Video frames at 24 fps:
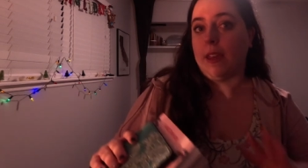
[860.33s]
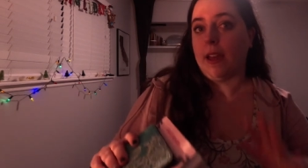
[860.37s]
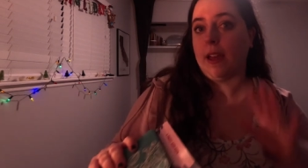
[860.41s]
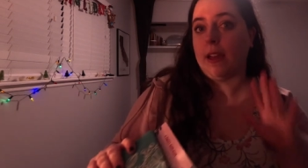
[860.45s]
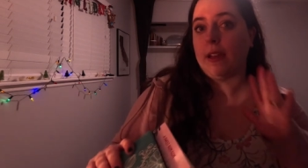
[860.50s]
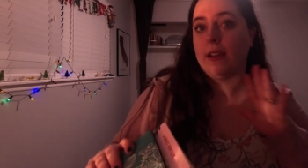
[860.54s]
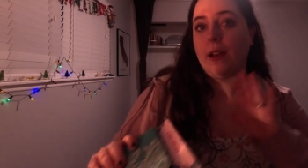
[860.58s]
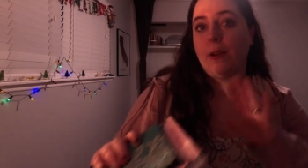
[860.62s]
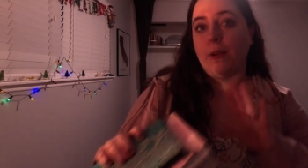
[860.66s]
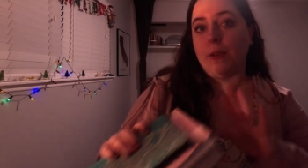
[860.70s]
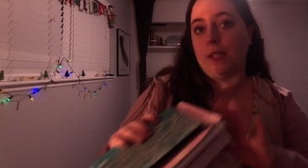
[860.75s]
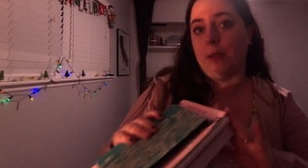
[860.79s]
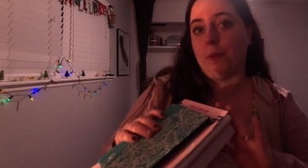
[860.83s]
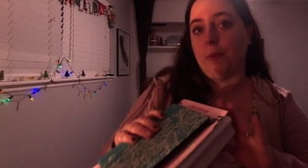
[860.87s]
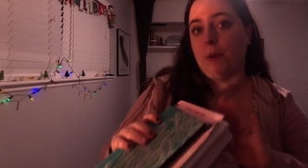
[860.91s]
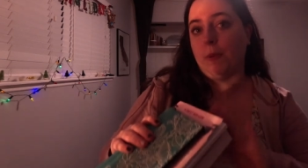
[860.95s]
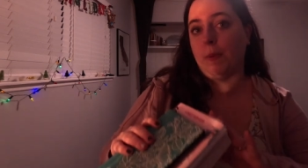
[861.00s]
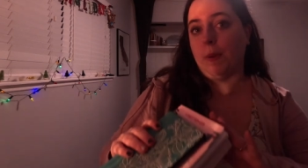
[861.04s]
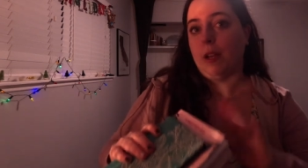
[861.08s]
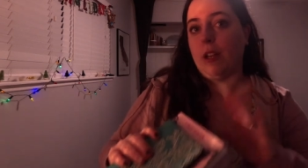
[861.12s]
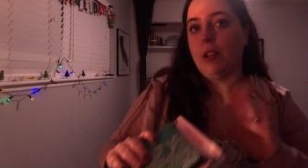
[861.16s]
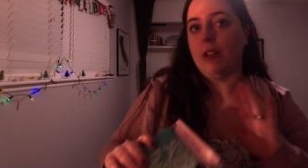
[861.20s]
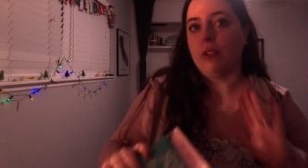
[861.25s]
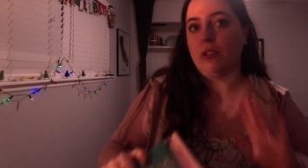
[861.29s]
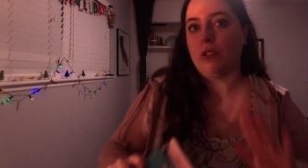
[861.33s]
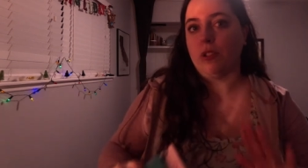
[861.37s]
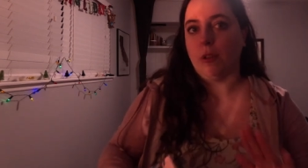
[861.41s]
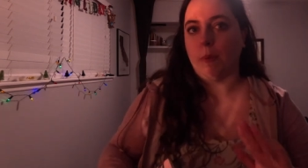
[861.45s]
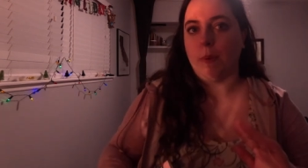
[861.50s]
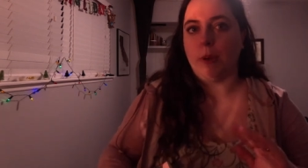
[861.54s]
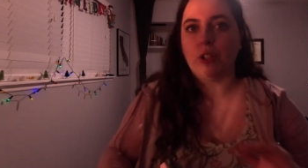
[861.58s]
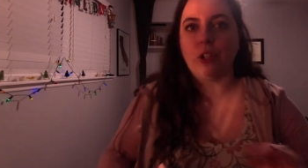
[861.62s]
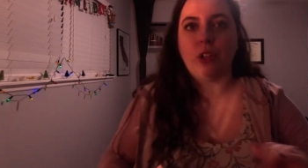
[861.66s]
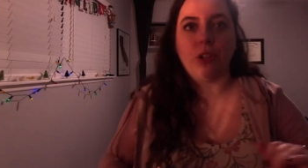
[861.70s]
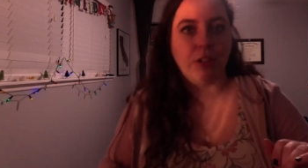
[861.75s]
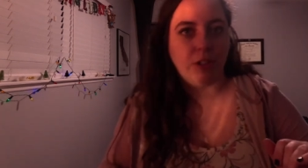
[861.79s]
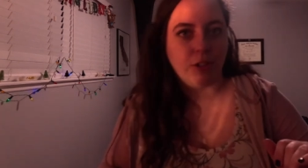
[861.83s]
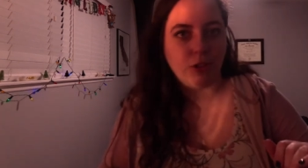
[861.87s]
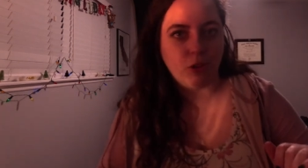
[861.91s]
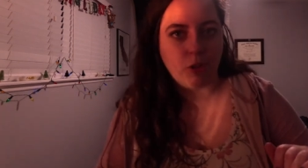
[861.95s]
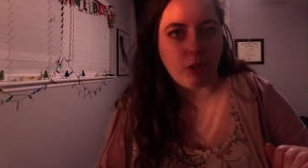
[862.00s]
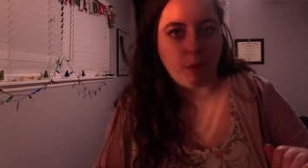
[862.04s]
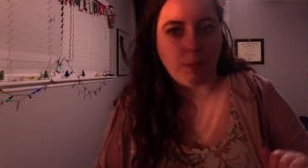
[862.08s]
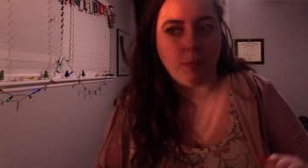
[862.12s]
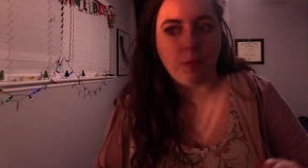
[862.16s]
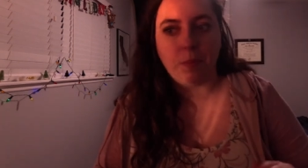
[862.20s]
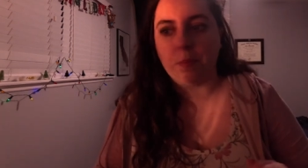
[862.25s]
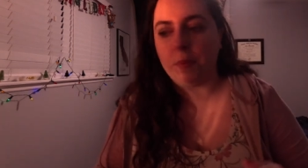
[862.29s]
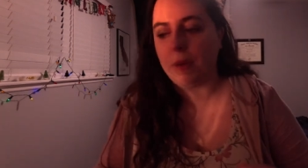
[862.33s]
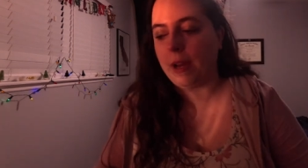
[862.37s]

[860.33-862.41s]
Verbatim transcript: that I was able to read so much on this trip.